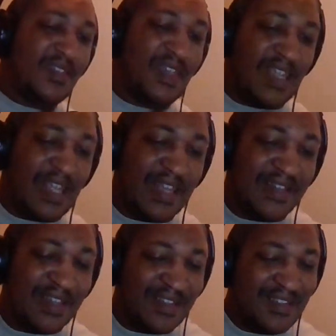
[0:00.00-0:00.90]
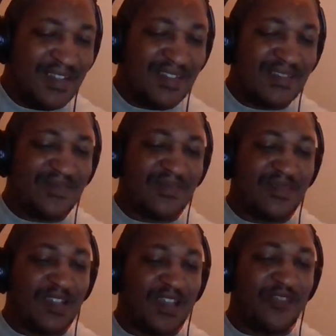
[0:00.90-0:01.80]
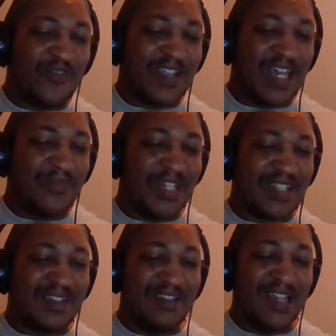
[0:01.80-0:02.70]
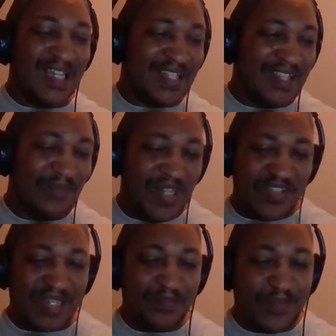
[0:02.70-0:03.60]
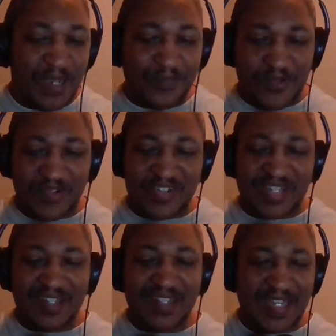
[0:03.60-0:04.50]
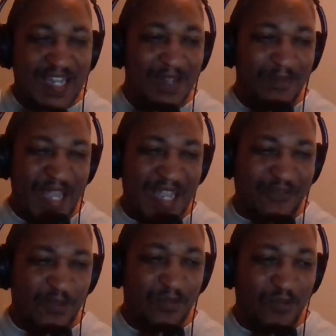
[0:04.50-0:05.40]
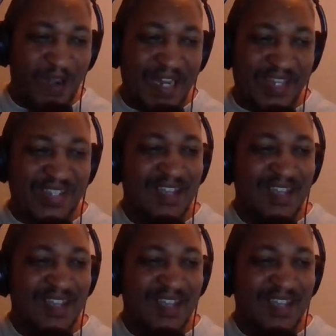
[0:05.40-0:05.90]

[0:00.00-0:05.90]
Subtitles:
and I forgot about them using bumpers to come back from breaks,